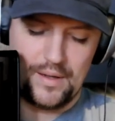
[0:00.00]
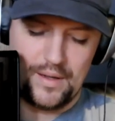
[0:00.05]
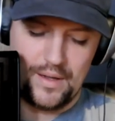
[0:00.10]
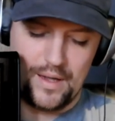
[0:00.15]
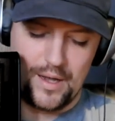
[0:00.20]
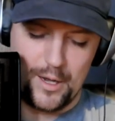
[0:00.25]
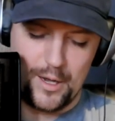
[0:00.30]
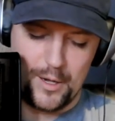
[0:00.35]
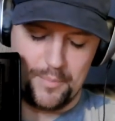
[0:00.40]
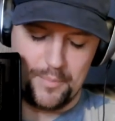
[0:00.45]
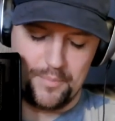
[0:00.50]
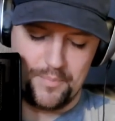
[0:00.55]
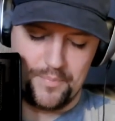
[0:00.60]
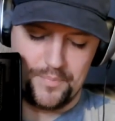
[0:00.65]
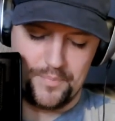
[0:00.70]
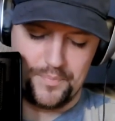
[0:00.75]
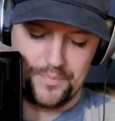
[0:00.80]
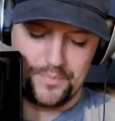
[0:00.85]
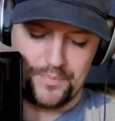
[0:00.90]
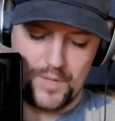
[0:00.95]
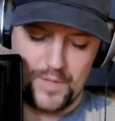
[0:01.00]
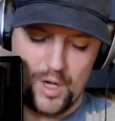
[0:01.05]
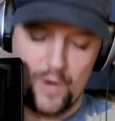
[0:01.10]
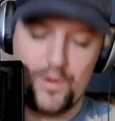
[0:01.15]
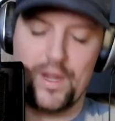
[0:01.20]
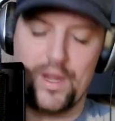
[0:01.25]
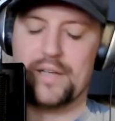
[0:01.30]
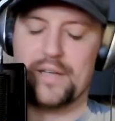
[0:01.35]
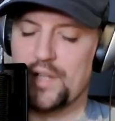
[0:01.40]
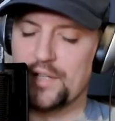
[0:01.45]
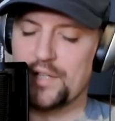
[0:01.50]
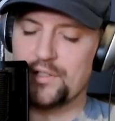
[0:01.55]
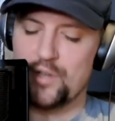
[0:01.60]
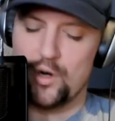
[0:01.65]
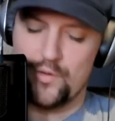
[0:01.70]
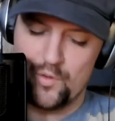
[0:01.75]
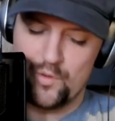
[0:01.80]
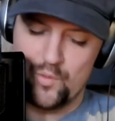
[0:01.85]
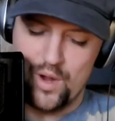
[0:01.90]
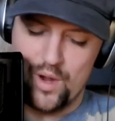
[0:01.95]
Um, okay, so that's
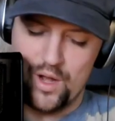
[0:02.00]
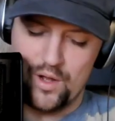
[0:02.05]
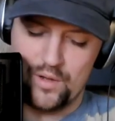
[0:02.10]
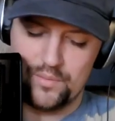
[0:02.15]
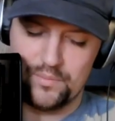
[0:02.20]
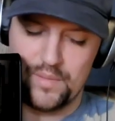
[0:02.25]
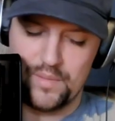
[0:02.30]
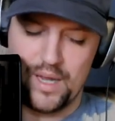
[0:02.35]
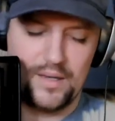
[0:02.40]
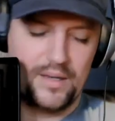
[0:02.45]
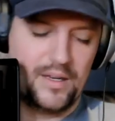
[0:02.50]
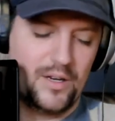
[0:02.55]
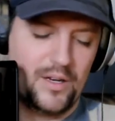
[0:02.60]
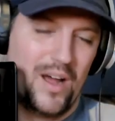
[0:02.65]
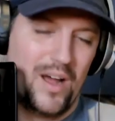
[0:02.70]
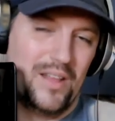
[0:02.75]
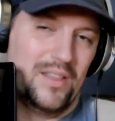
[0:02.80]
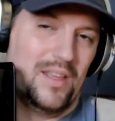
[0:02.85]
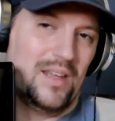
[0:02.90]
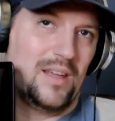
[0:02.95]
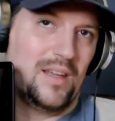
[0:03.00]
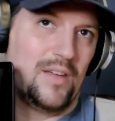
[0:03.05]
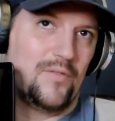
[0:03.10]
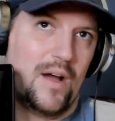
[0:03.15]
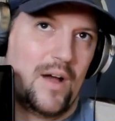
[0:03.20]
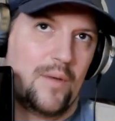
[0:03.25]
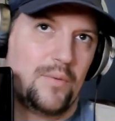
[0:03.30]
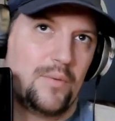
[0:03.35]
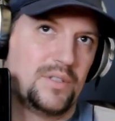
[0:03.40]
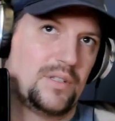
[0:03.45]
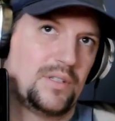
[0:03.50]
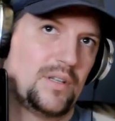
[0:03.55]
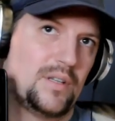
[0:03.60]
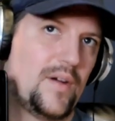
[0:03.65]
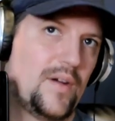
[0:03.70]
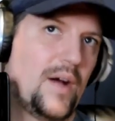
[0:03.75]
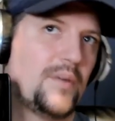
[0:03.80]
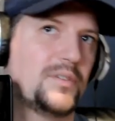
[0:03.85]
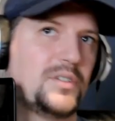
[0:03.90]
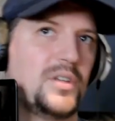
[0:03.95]
overwhelm. I, you know, I think if I was if
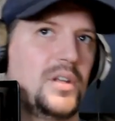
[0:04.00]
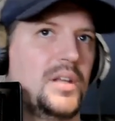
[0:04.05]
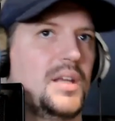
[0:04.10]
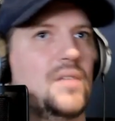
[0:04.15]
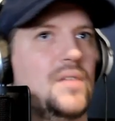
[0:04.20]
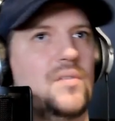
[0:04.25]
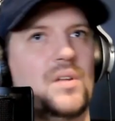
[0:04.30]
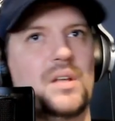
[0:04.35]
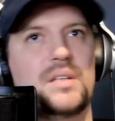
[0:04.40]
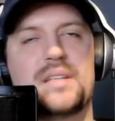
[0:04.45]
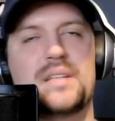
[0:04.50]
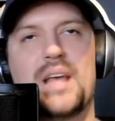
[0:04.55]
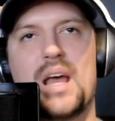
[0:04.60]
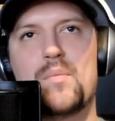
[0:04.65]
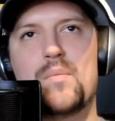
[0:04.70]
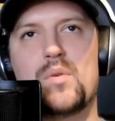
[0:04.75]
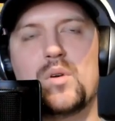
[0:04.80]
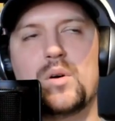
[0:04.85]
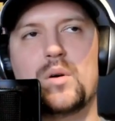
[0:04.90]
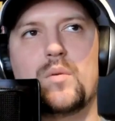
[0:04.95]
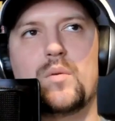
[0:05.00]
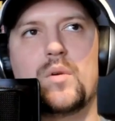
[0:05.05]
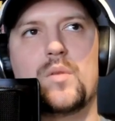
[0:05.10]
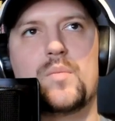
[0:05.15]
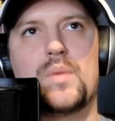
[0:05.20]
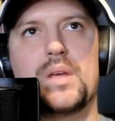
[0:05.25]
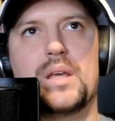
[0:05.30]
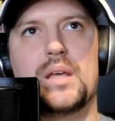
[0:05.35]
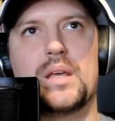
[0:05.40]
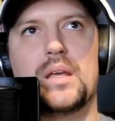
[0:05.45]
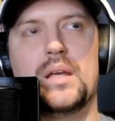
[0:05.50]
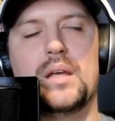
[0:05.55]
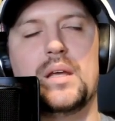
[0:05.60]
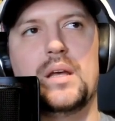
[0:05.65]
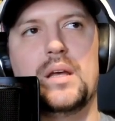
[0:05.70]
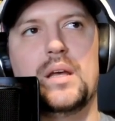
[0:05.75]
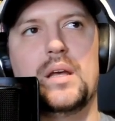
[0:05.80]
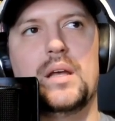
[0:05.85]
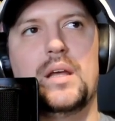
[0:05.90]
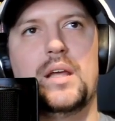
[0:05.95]
I was going to give an example, it would be
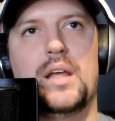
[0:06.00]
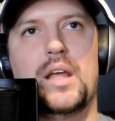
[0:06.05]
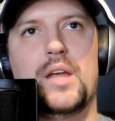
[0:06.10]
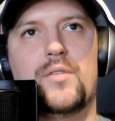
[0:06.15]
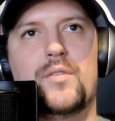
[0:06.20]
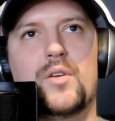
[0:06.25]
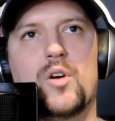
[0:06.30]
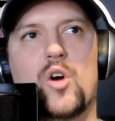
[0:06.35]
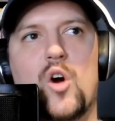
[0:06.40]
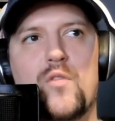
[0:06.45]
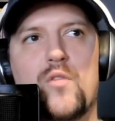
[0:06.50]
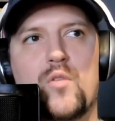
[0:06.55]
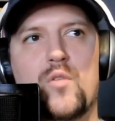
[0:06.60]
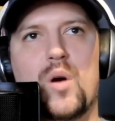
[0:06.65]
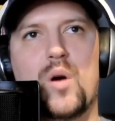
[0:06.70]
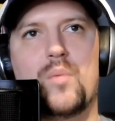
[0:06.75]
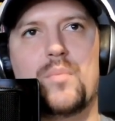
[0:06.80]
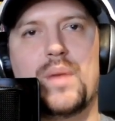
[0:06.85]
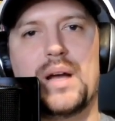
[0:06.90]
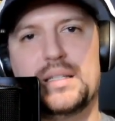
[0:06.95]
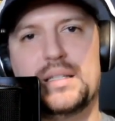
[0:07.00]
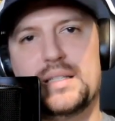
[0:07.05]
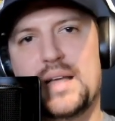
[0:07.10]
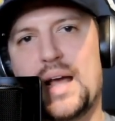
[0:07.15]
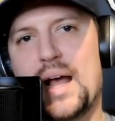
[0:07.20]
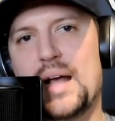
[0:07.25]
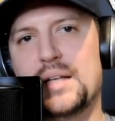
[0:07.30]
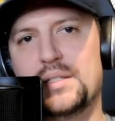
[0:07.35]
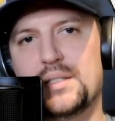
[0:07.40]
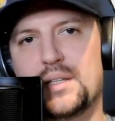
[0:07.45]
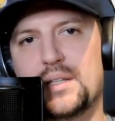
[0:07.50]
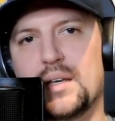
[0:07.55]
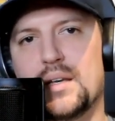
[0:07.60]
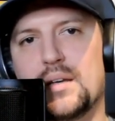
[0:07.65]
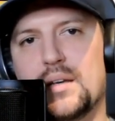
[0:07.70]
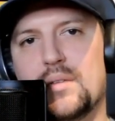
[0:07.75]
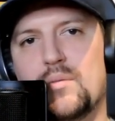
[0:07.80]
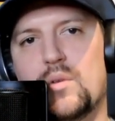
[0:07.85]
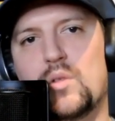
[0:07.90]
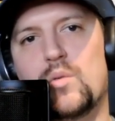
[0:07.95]
if you're overwhelmed by
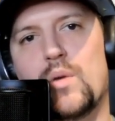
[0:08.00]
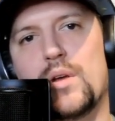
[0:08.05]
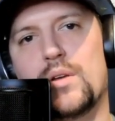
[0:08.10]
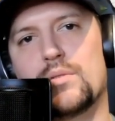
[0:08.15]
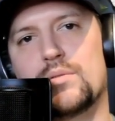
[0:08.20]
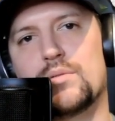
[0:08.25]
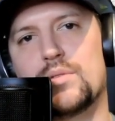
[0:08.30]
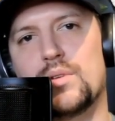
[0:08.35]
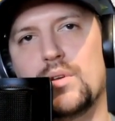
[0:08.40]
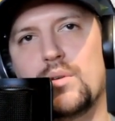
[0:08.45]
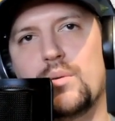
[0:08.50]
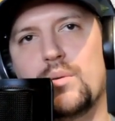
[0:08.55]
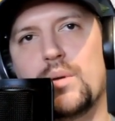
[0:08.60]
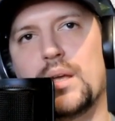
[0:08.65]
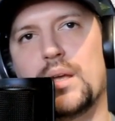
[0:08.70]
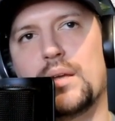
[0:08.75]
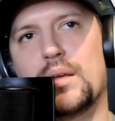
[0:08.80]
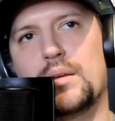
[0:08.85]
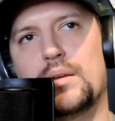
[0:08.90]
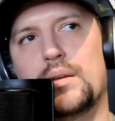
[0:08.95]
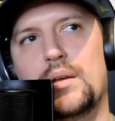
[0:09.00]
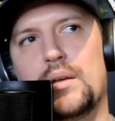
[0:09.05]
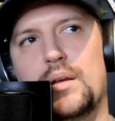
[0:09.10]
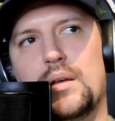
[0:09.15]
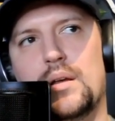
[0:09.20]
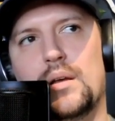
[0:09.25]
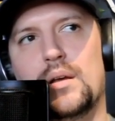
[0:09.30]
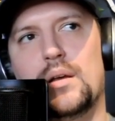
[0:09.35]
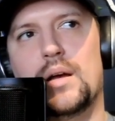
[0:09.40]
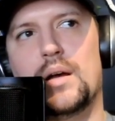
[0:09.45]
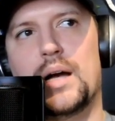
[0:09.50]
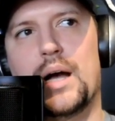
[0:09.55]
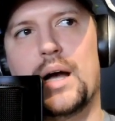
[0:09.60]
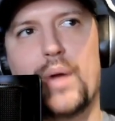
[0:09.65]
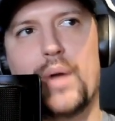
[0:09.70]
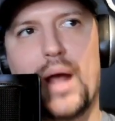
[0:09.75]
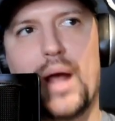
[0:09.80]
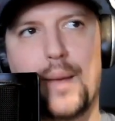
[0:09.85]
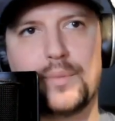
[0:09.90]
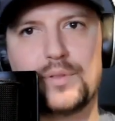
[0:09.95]
tasking with what you're doing, I would
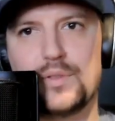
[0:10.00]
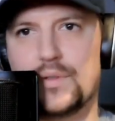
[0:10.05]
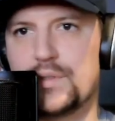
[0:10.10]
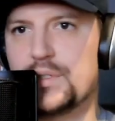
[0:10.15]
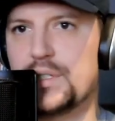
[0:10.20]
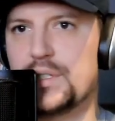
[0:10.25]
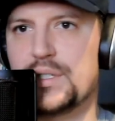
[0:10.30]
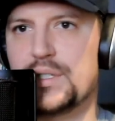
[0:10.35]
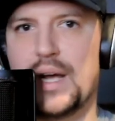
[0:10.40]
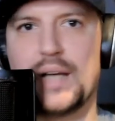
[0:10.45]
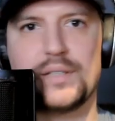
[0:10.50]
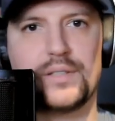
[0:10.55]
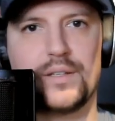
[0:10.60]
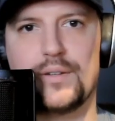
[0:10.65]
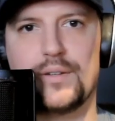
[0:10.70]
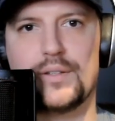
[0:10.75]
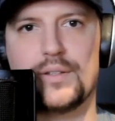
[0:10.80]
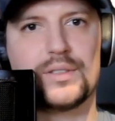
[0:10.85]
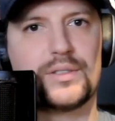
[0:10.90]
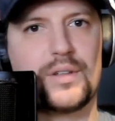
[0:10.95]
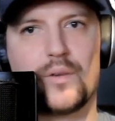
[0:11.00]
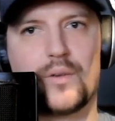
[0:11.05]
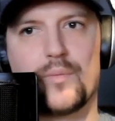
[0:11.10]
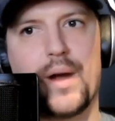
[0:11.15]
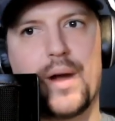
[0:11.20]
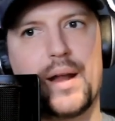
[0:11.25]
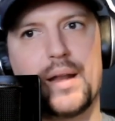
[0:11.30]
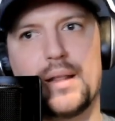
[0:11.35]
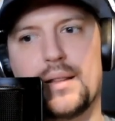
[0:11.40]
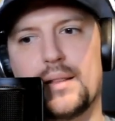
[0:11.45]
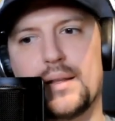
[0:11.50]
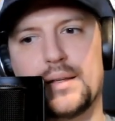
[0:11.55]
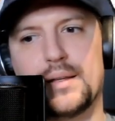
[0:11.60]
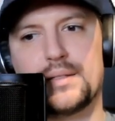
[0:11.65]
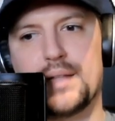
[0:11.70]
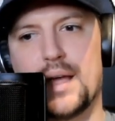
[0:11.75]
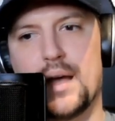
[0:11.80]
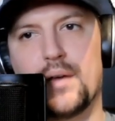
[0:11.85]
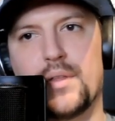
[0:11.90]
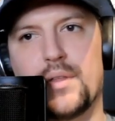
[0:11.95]
absolutely suggest that you just start writing things
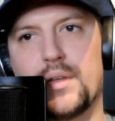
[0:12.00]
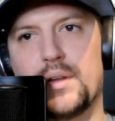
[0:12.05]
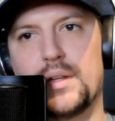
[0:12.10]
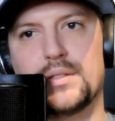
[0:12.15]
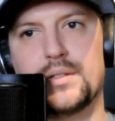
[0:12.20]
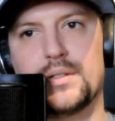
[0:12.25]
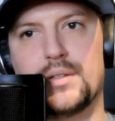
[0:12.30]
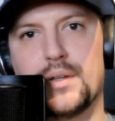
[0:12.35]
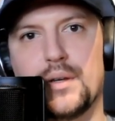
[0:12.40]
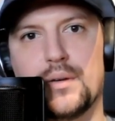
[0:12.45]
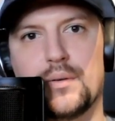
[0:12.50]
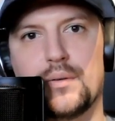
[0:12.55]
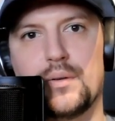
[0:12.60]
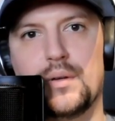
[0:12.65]
down that you need to do.